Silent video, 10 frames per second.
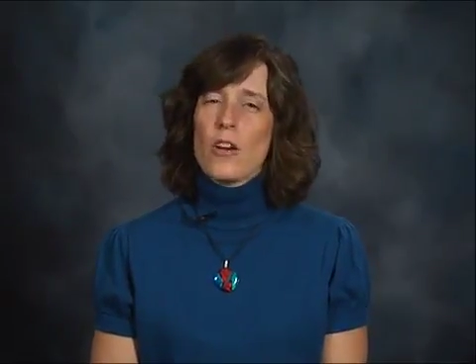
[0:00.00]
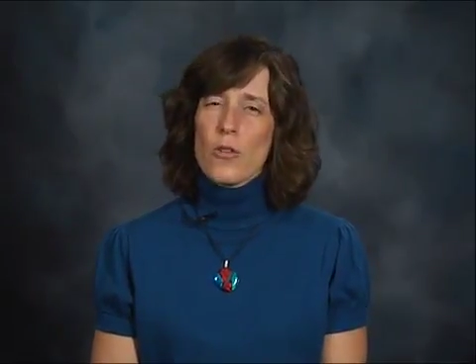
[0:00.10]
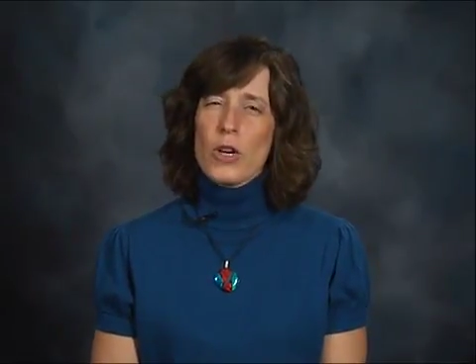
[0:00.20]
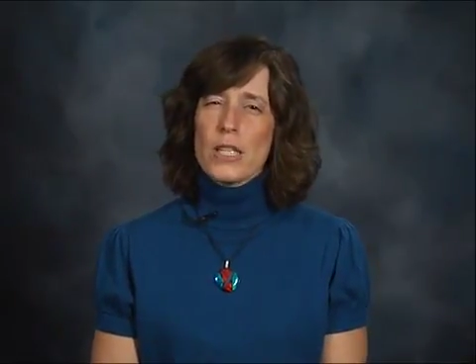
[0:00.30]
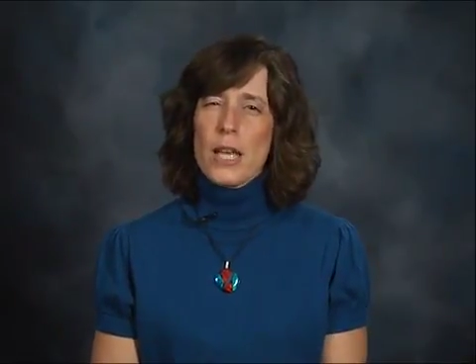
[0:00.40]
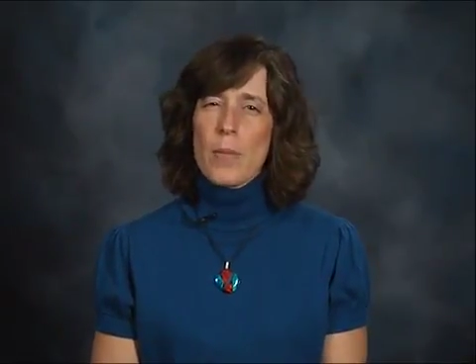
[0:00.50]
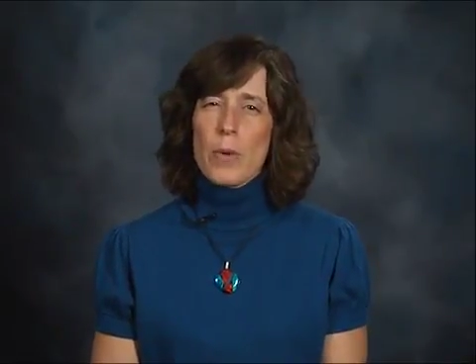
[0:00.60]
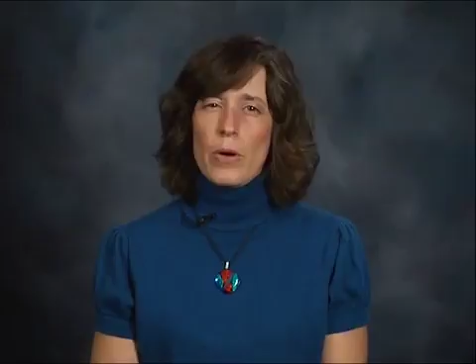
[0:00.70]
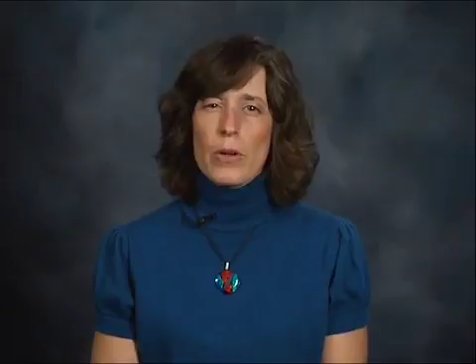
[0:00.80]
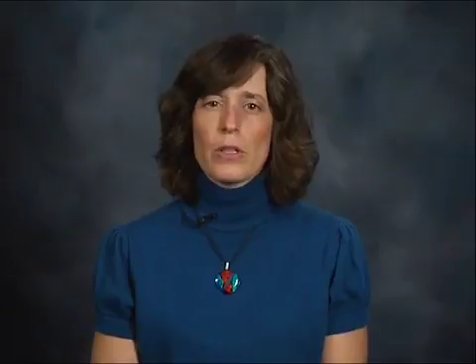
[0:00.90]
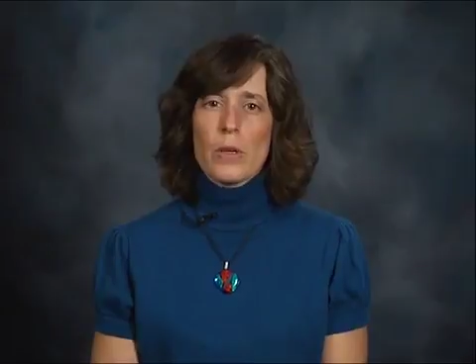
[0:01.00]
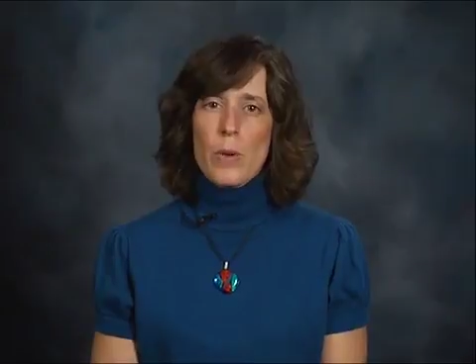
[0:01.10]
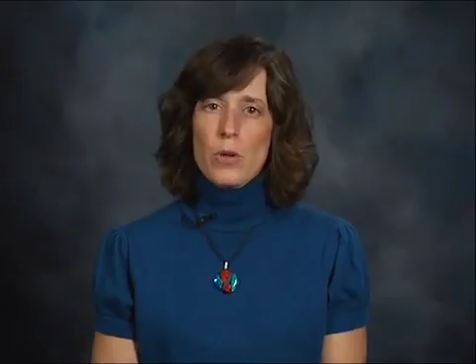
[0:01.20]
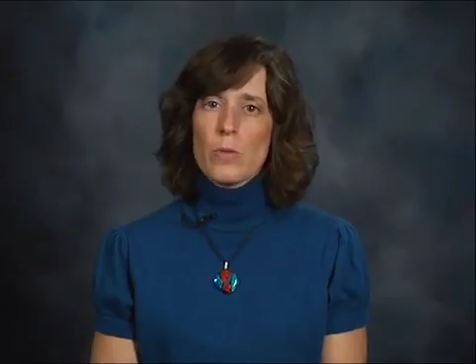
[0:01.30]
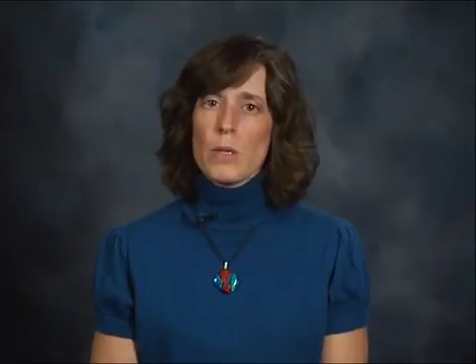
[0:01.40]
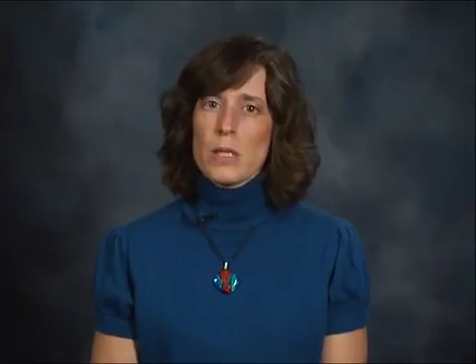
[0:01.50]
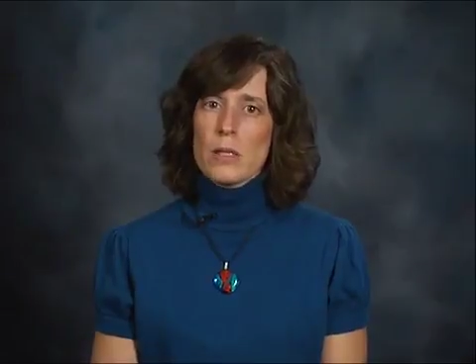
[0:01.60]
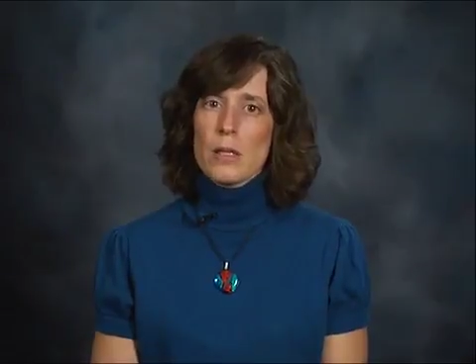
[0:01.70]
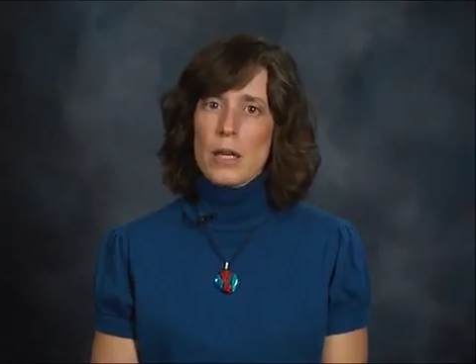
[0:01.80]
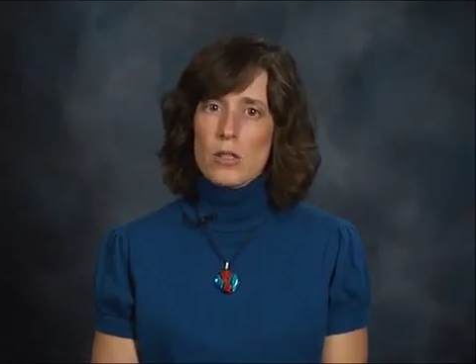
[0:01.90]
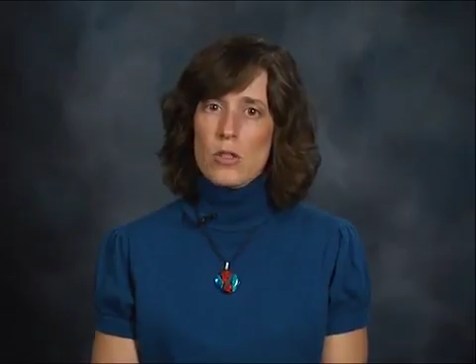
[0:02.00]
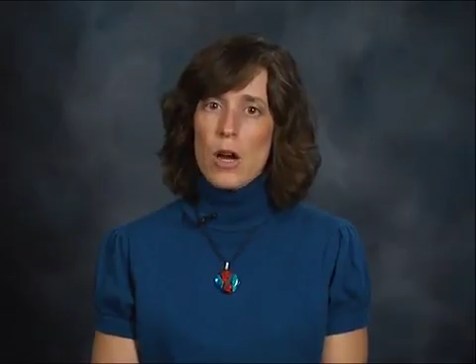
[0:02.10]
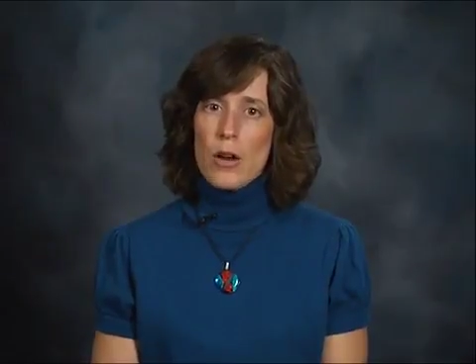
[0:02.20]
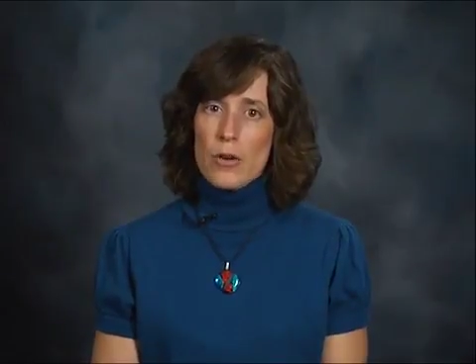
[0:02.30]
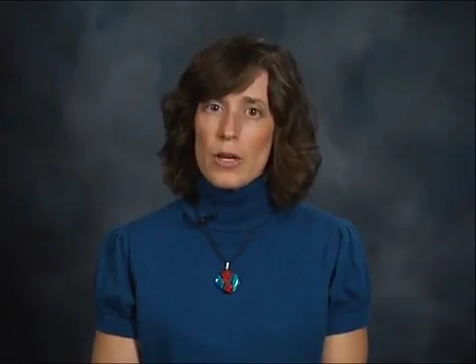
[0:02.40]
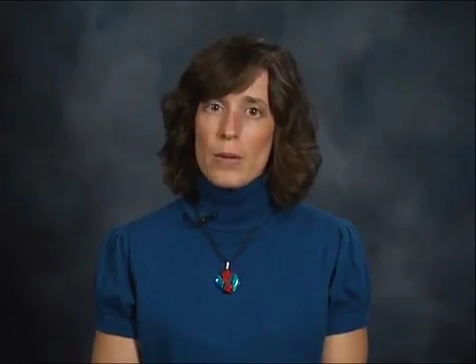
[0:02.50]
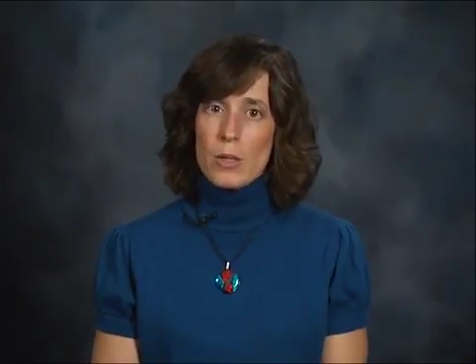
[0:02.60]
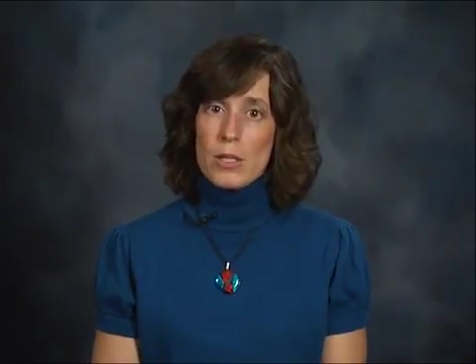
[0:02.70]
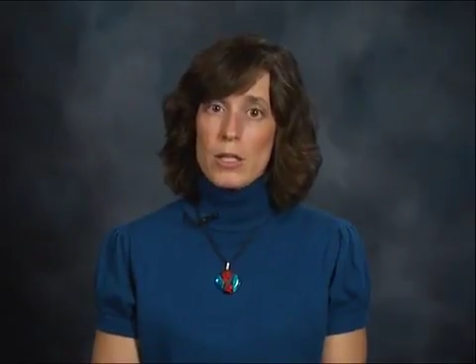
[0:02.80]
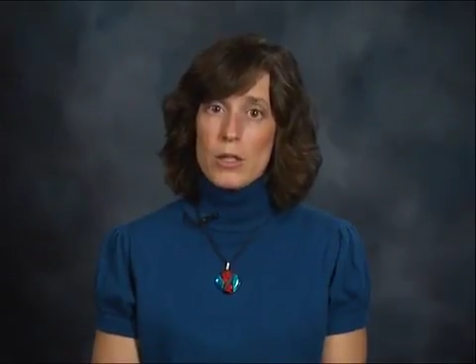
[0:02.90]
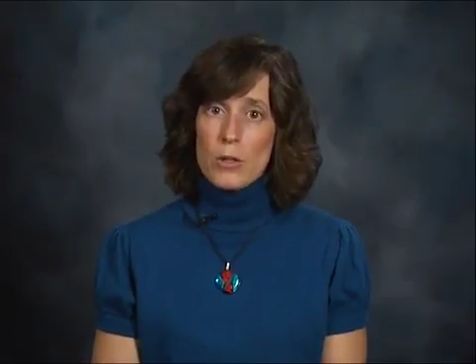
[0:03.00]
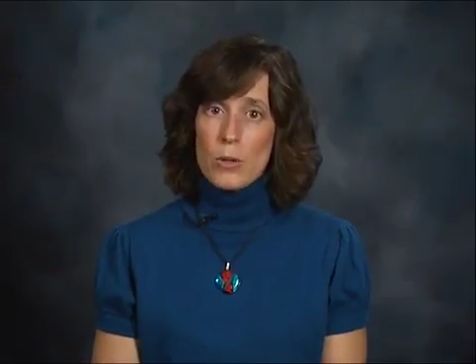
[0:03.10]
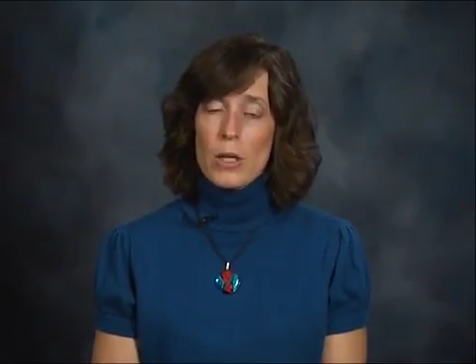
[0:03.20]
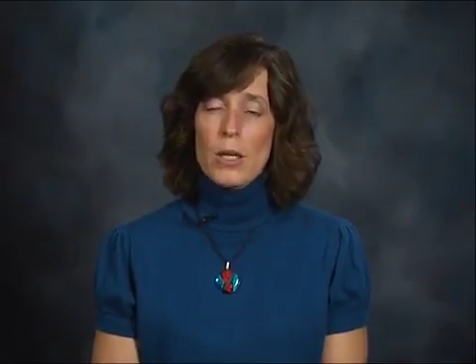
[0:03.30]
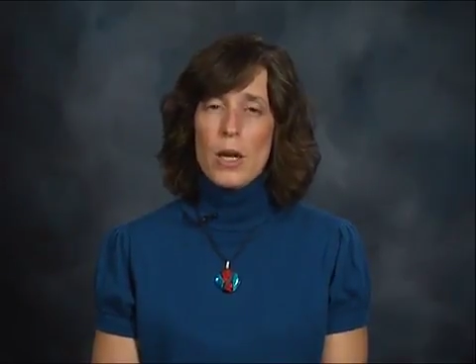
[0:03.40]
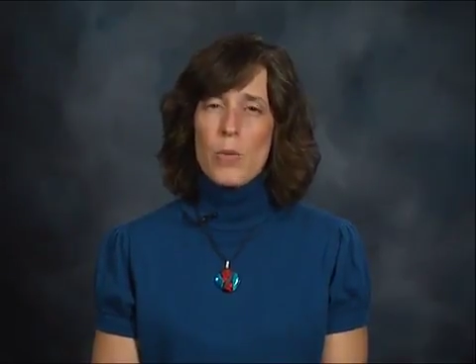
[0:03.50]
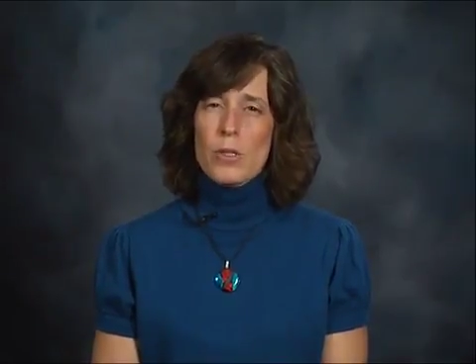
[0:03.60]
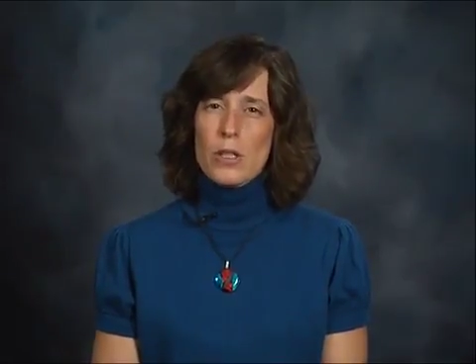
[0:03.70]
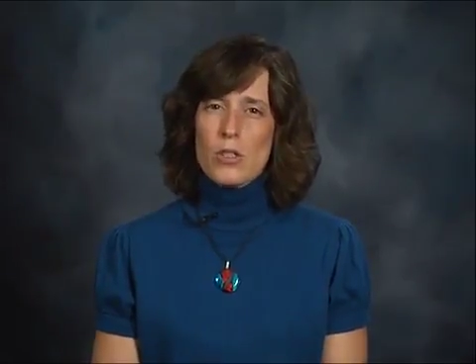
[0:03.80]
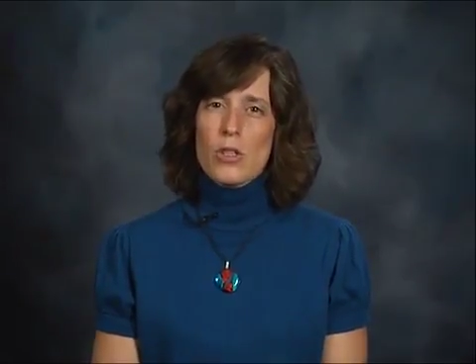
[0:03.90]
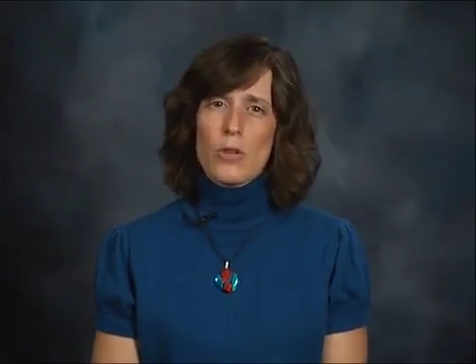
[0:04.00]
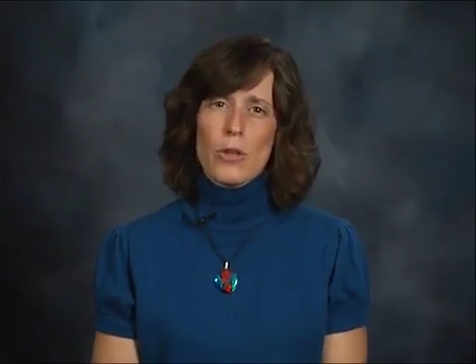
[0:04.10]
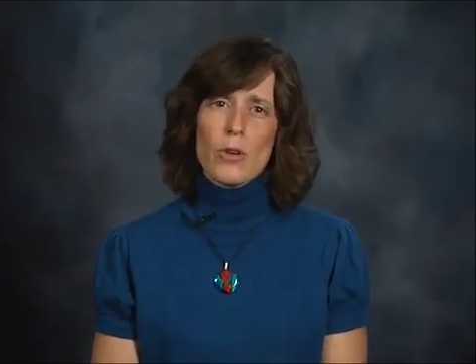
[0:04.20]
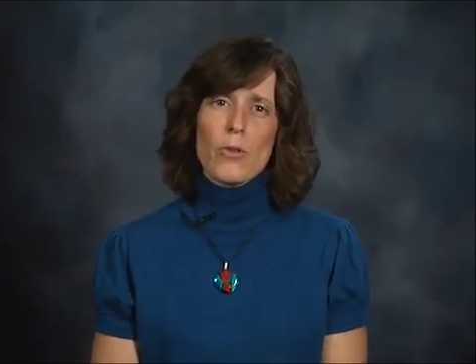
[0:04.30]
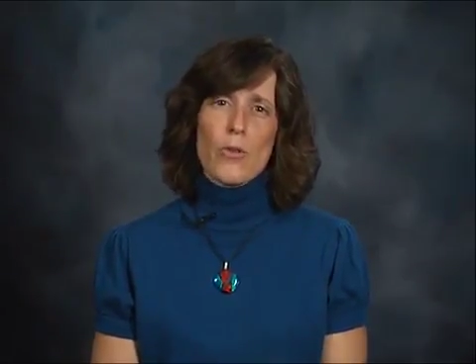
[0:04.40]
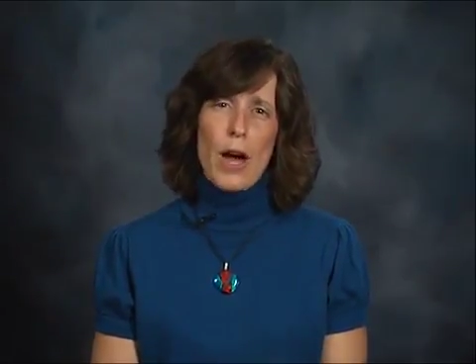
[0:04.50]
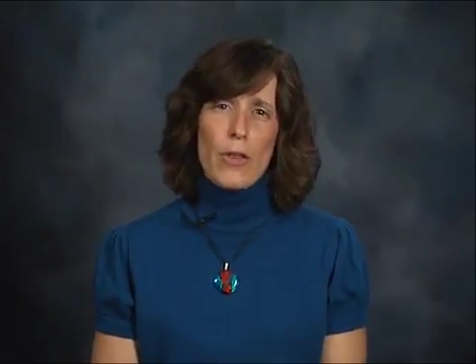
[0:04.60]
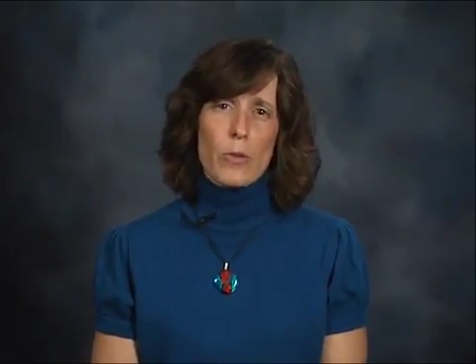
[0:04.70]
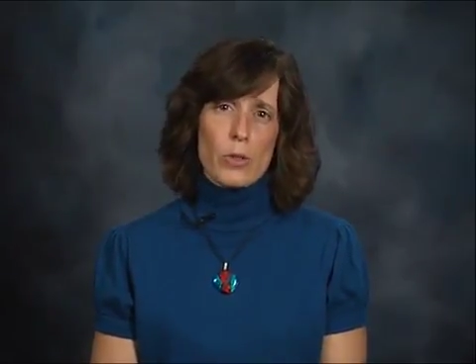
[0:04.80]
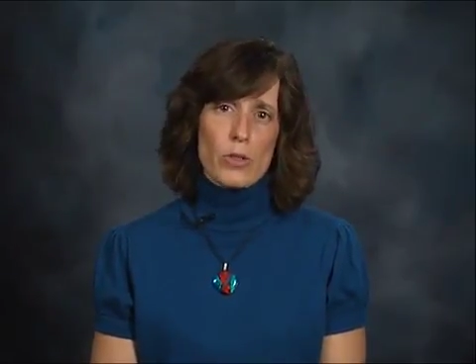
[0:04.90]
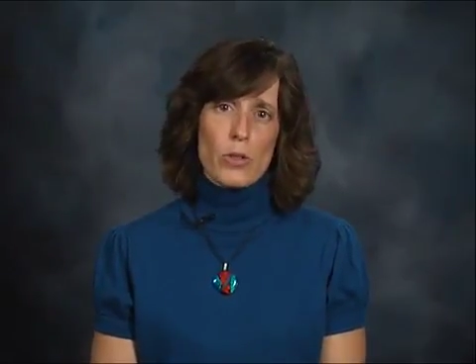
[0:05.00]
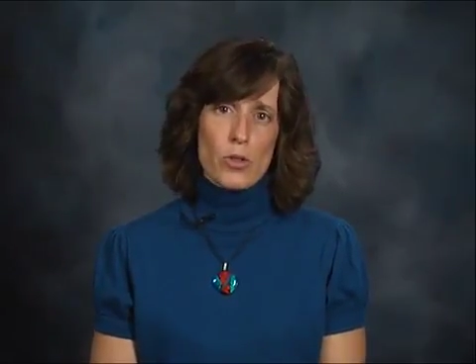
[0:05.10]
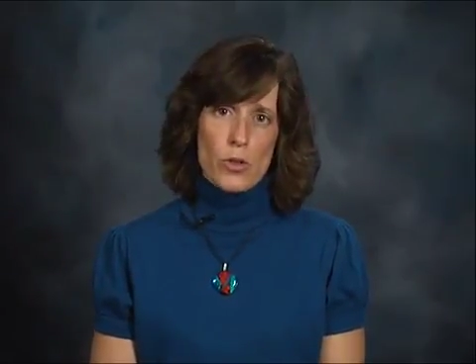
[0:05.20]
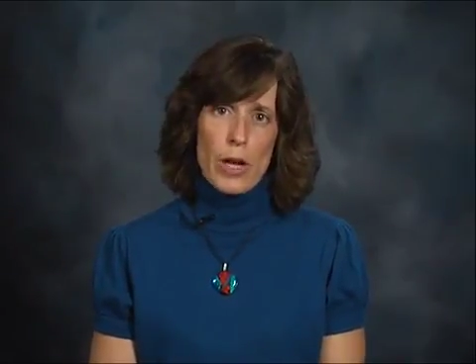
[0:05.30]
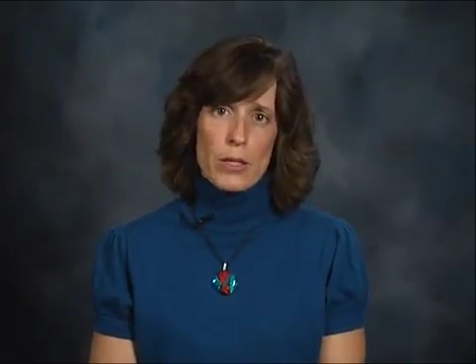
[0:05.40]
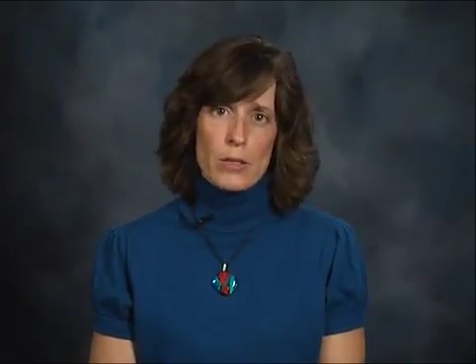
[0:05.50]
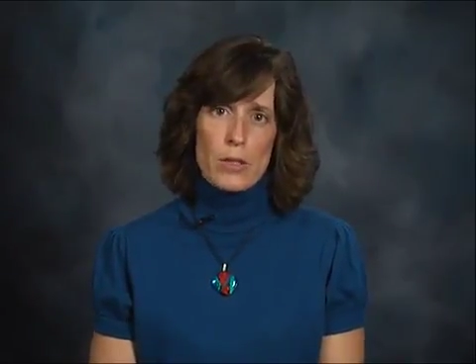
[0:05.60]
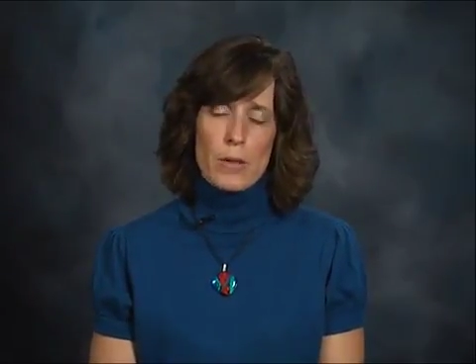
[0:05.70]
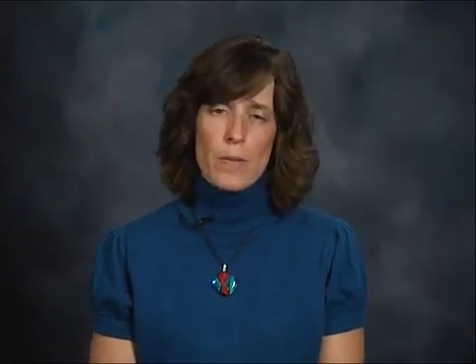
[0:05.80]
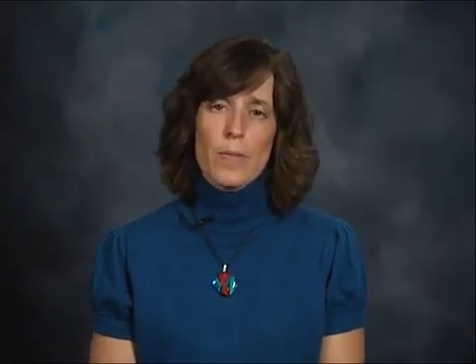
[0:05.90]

For example, suppose Mrs. Klein's daughter came to see you and was concerned that her father was too stressed.